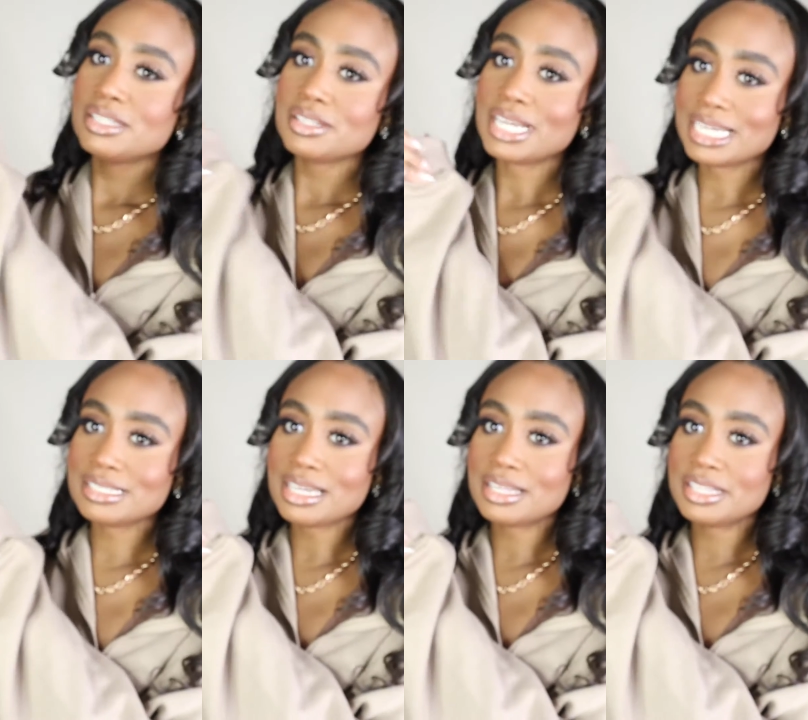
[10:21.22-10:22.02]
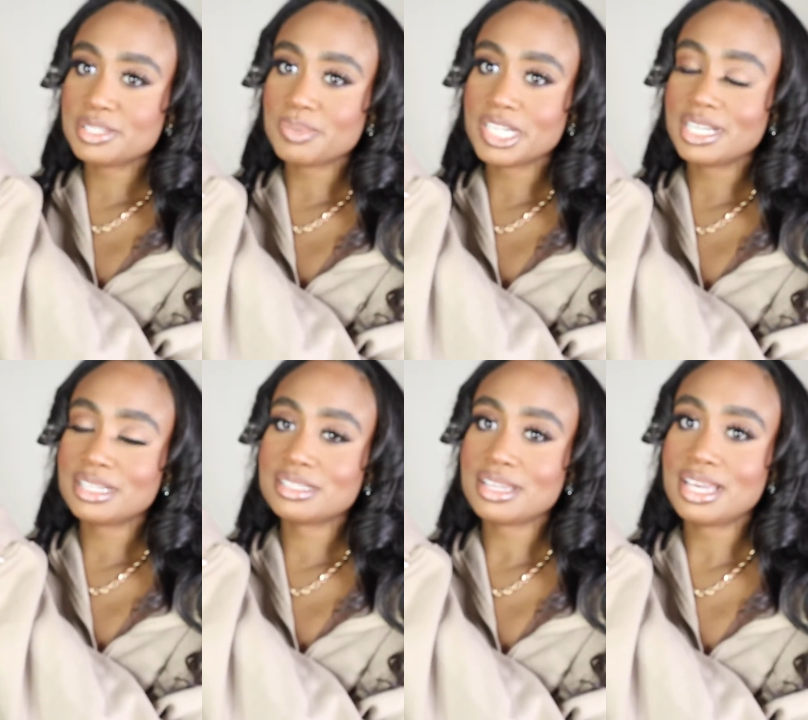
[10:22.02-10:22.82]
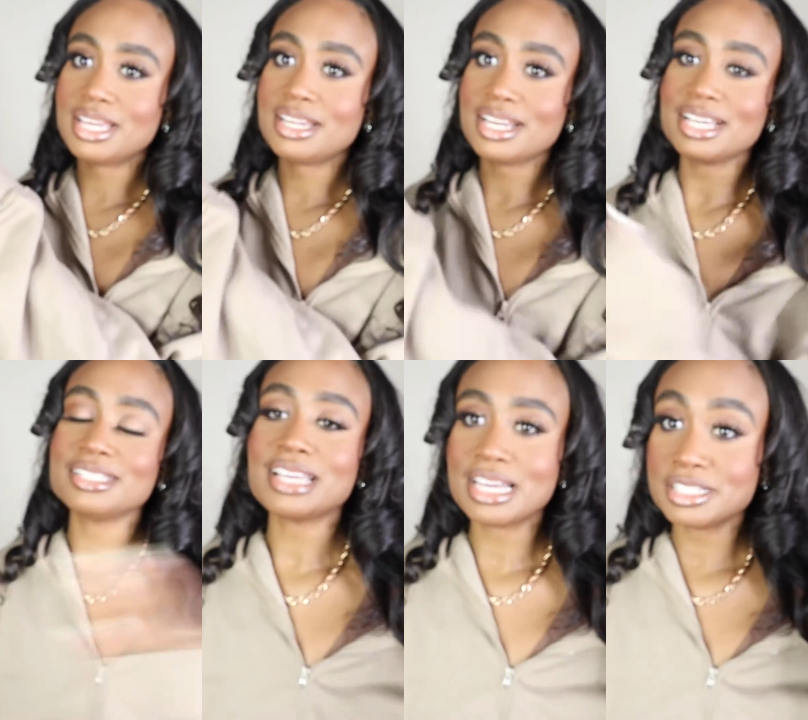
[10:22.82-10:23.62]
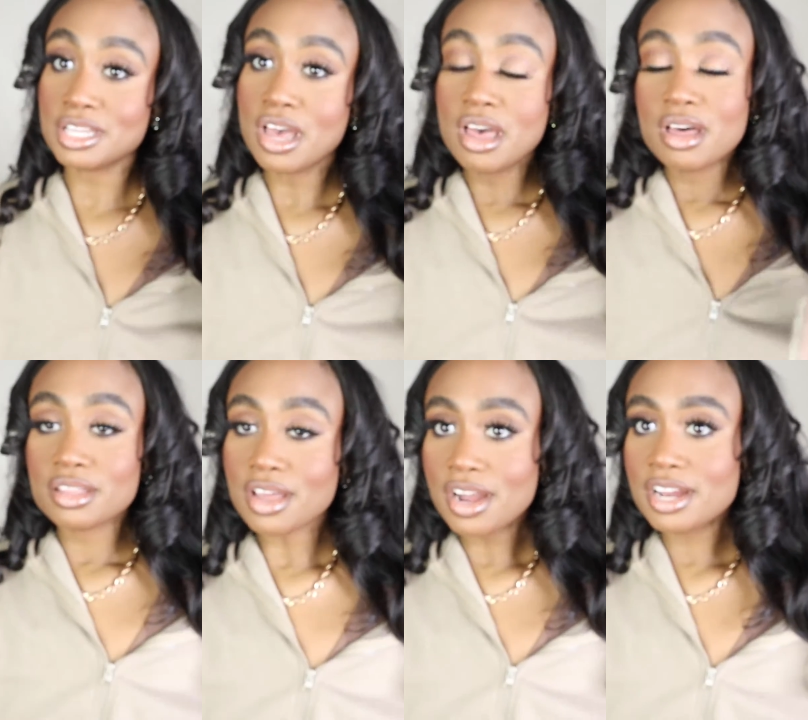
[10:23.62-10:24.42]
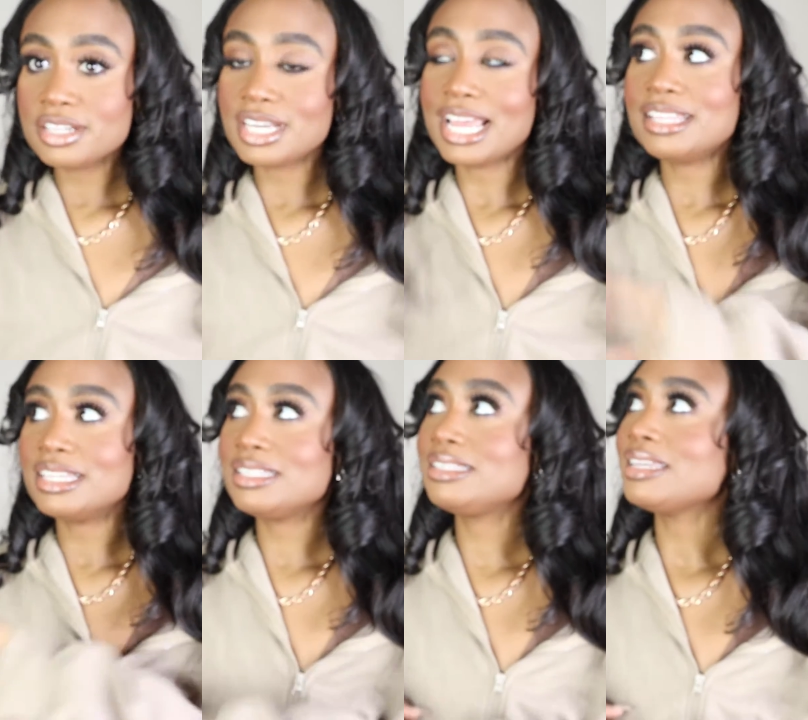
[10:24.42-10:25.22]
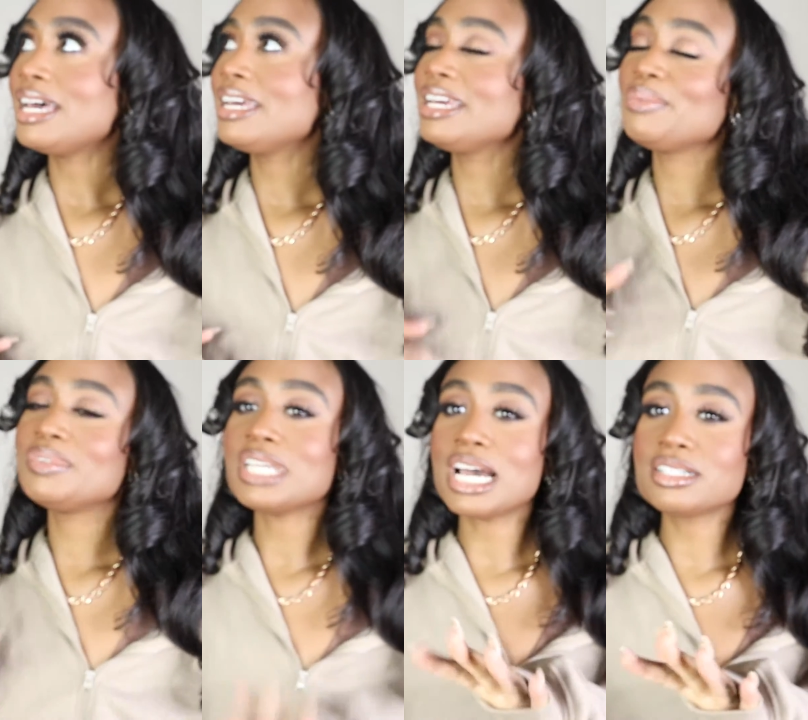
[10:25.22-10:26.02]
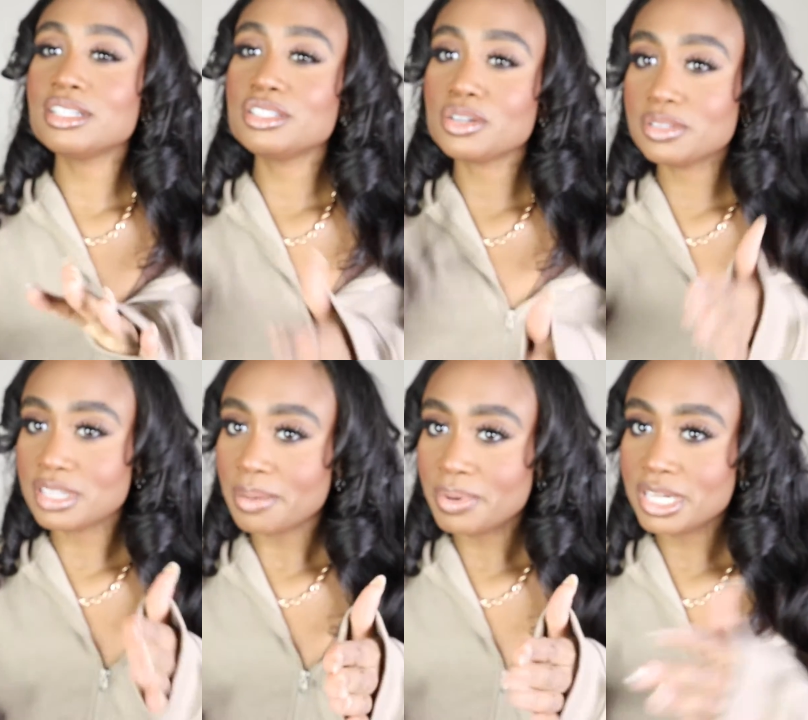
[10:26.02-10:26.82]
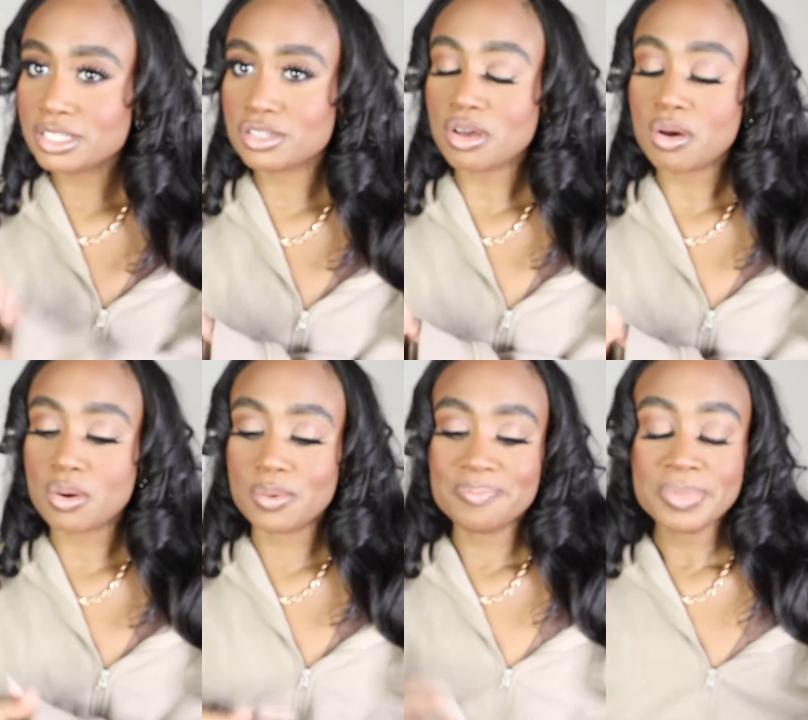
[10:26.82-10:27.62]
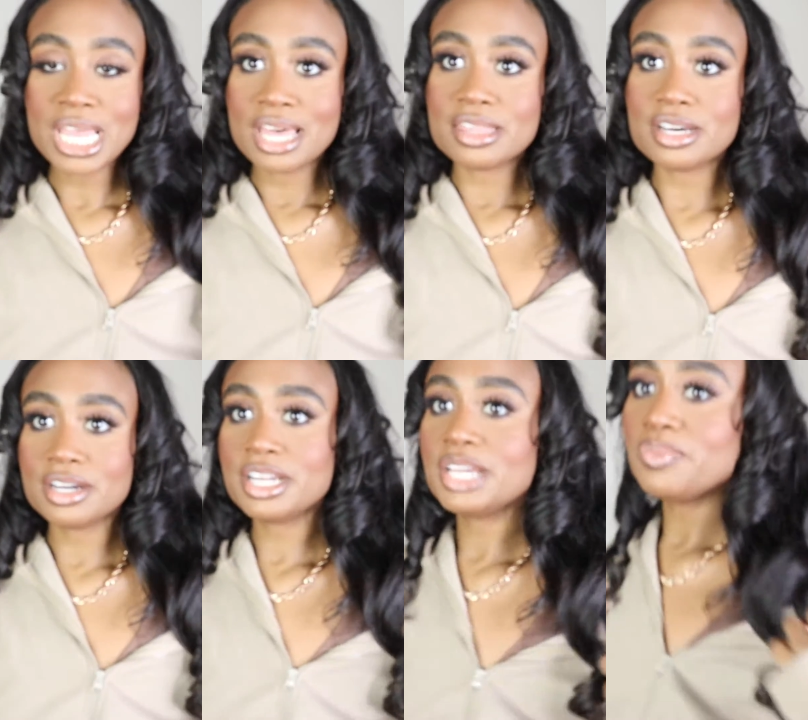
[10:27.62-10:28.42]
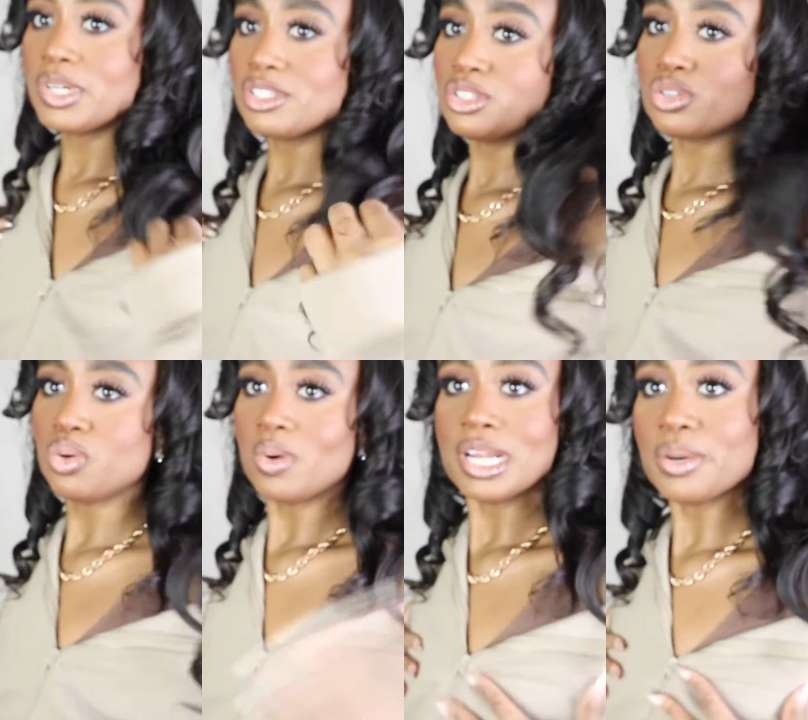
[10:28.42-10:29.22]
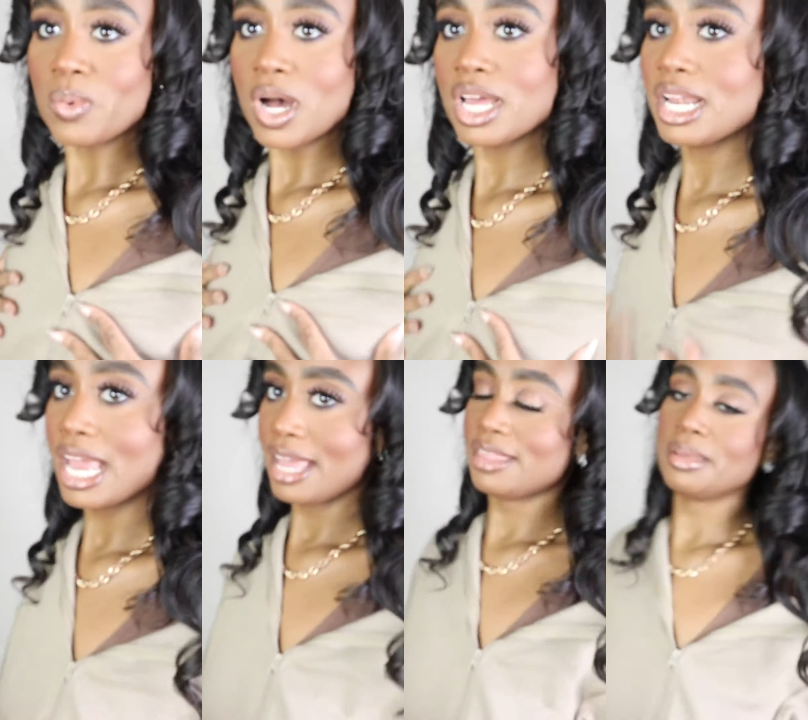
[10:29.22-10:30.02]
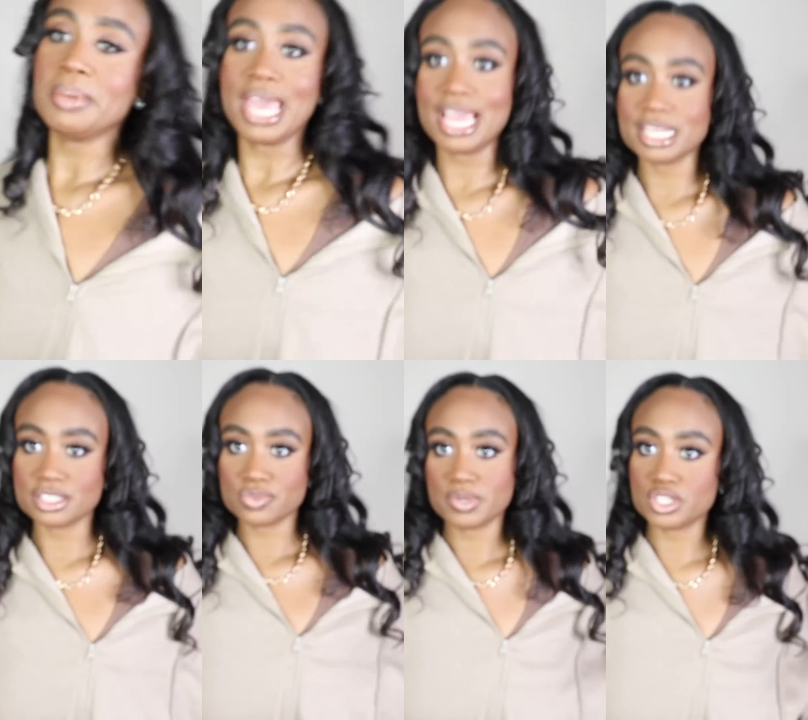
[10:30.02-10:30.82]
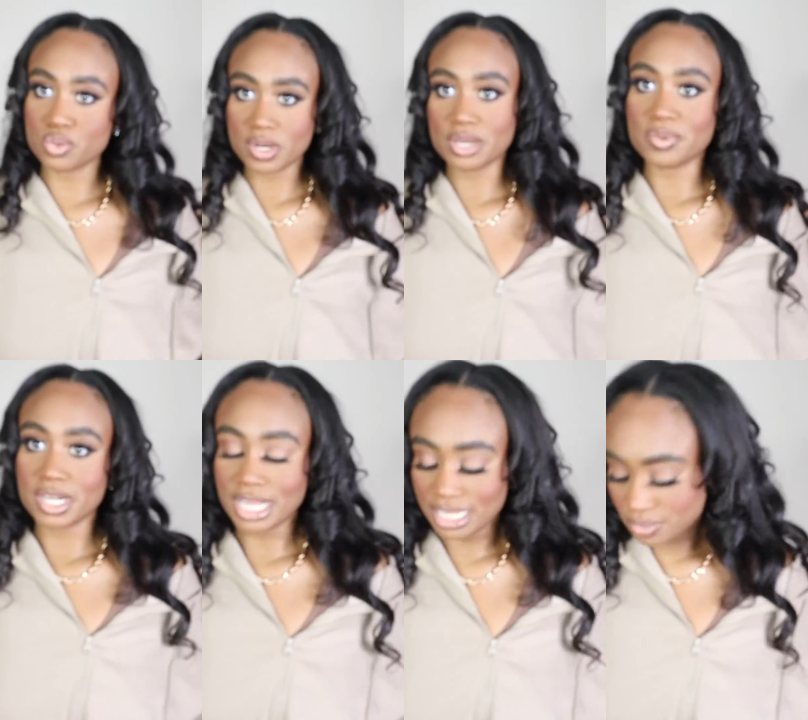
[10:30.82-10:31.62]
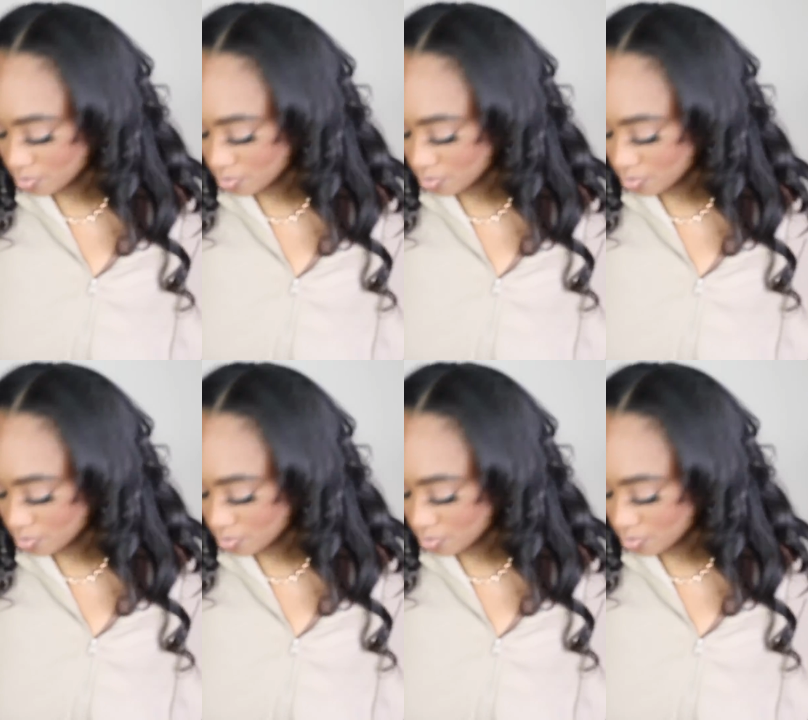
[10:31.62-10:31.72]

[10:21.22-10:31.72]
so like I said, this one is in a size large and the set was actually sold separate. So the hoodie was 21 and the pants were 21 as